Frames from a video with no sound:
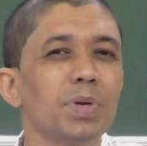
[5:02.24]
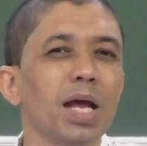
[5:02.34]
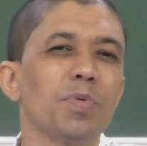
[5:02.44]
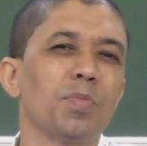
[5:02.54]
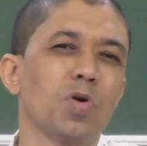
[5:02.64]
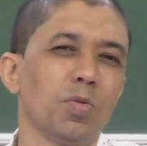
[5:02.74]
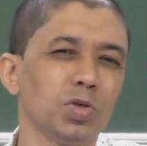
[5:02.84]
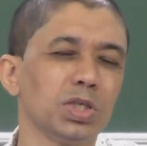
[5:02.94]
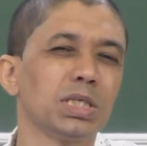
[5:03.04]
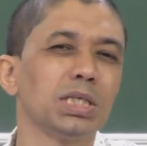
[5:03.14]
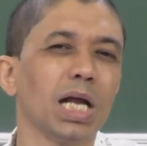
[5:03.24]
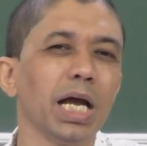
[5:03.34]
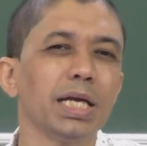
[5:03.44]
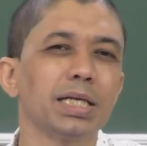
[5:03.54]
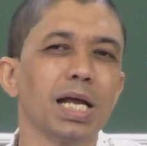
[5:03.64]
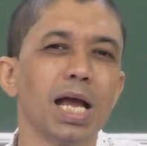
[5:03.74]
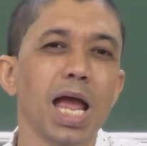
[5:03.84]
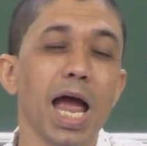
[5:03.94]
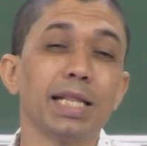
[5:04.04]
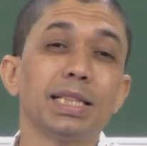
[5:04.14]
type of commodity, right?
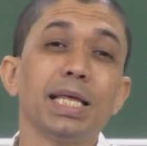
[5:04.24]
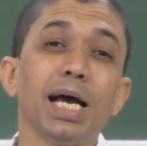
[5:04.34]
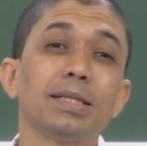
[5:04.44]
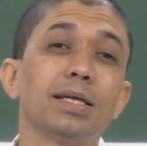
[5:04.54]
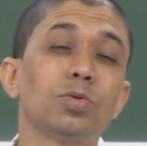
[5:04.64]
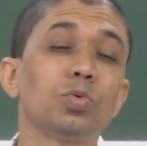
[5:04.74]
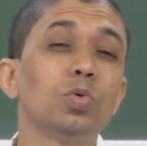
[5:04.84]
And they are the